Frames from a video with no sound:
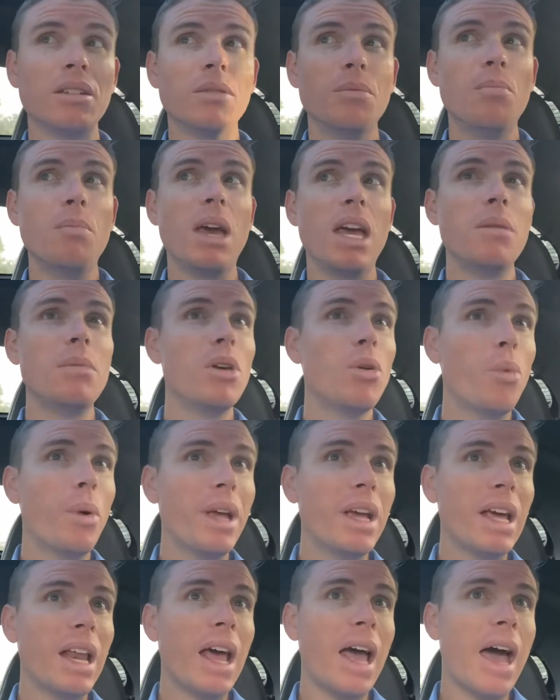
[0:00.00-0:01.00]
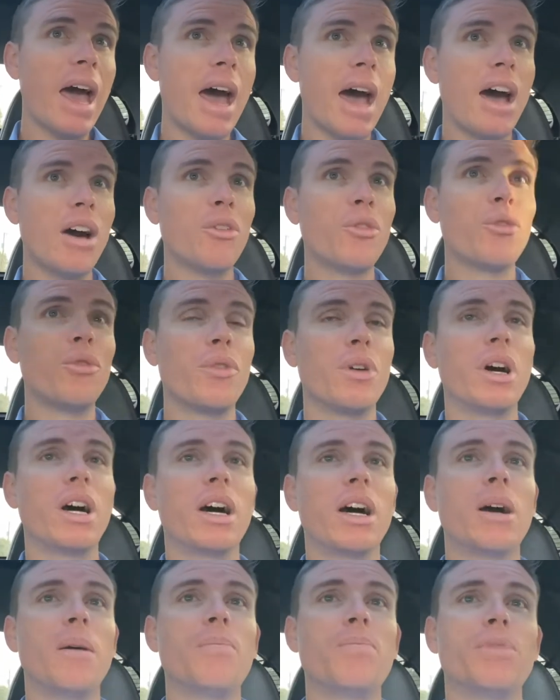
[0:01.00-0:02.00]
maybe week and a half.
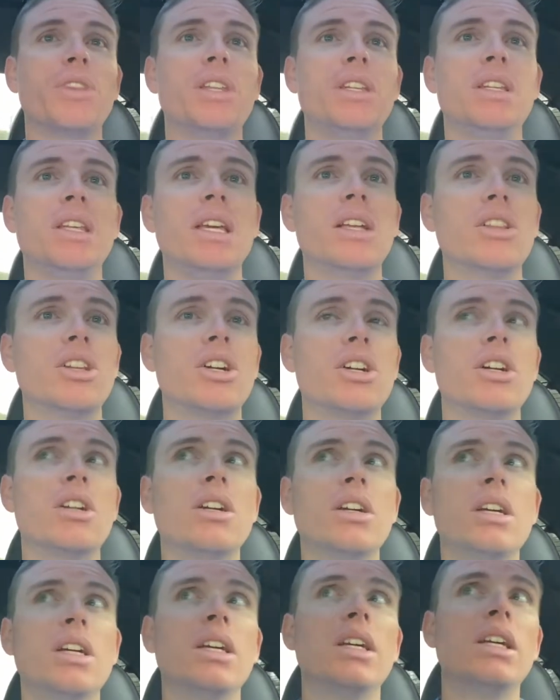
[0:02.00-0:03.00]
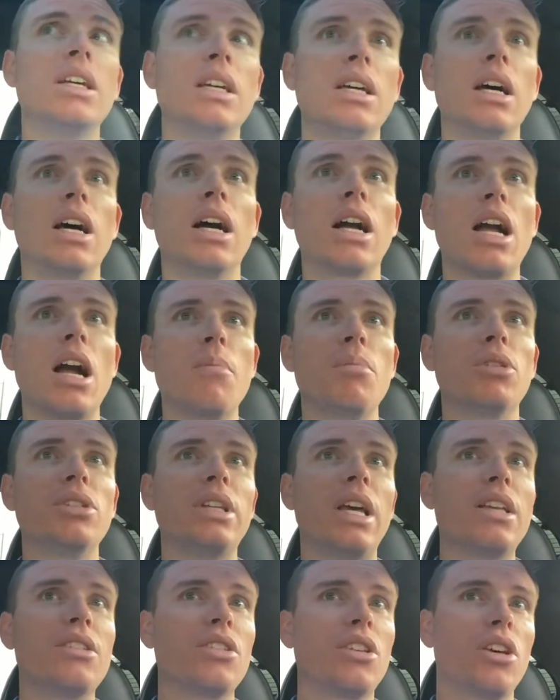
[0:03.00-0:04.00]
Um, the dealer a couple
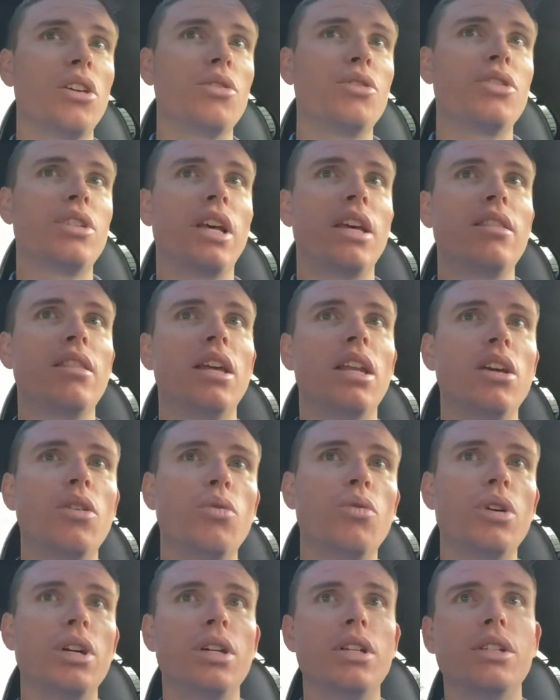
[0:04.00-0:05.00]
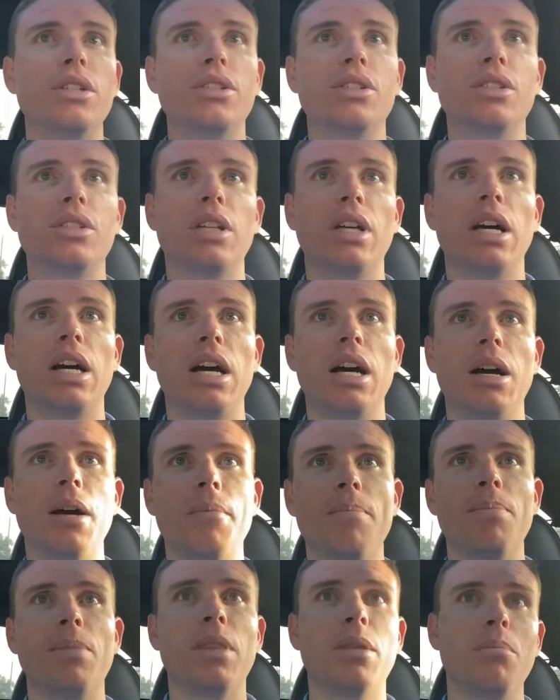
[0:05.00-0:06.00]
days ago said that it was
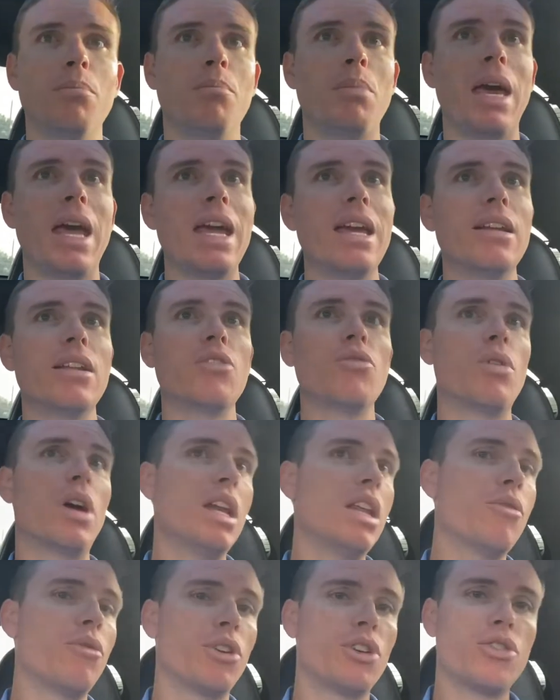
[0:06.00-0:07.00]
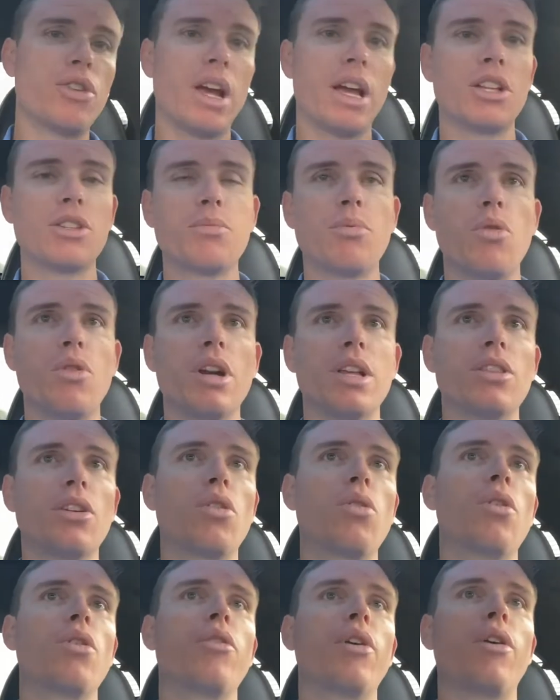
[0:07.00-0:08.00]
um, made and ready for transport at the
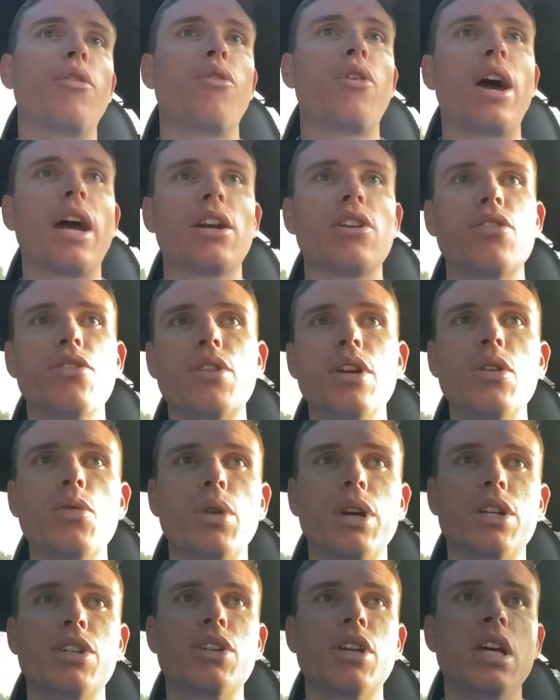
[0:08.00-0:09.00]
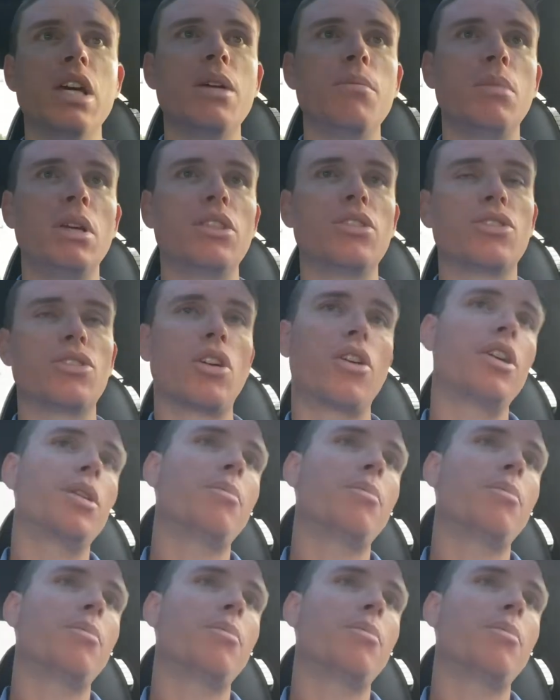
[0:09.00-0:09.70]
Corvette factory, which means it's already